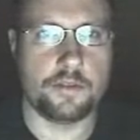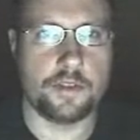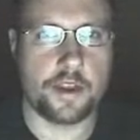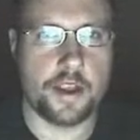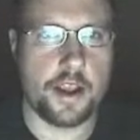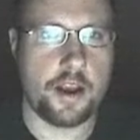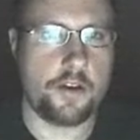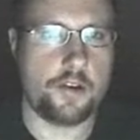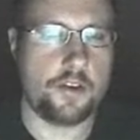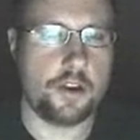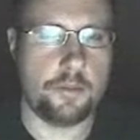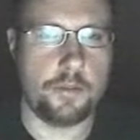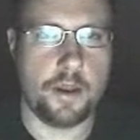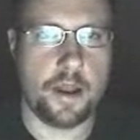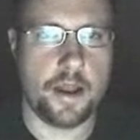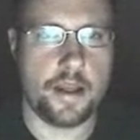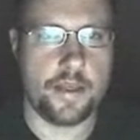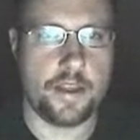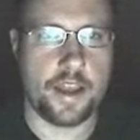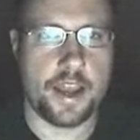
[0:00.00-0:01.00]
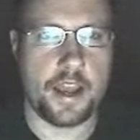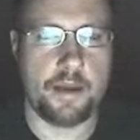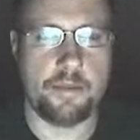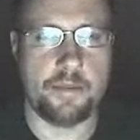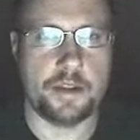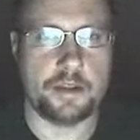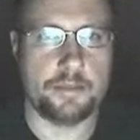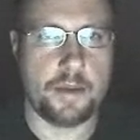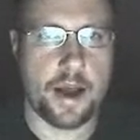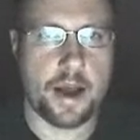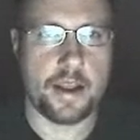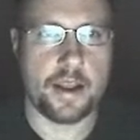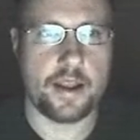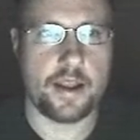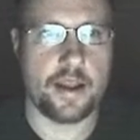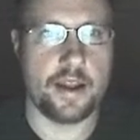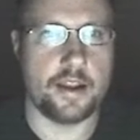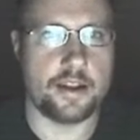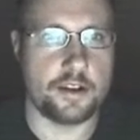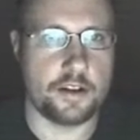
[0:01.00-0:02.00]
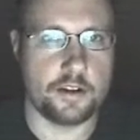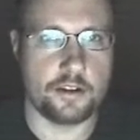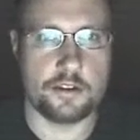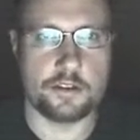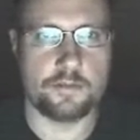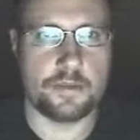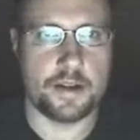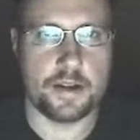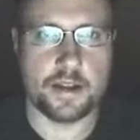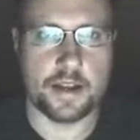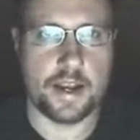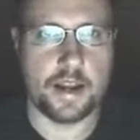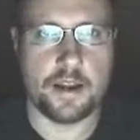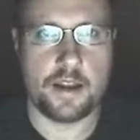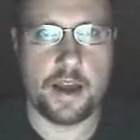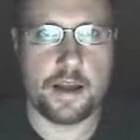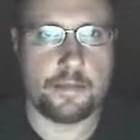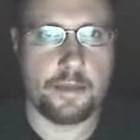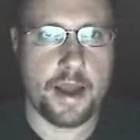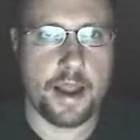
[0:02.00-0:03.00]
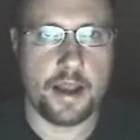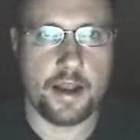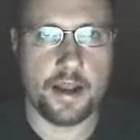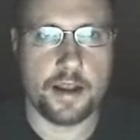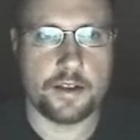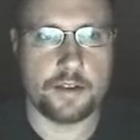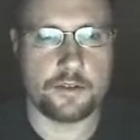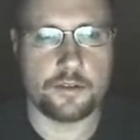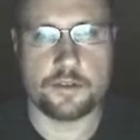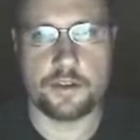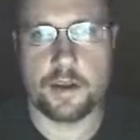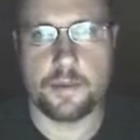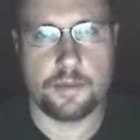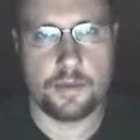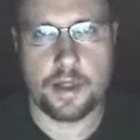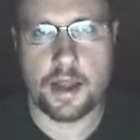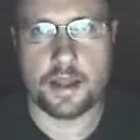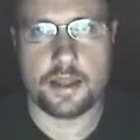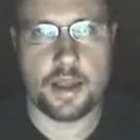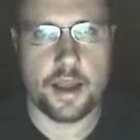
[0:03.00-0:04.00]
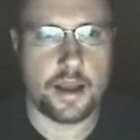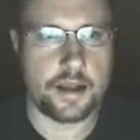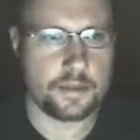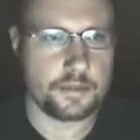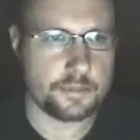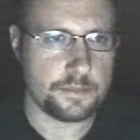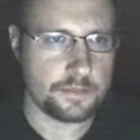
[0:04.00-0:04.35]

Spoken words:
The character you play in the game is Mike, and his uncle's been kidnapped by aliens or something like that.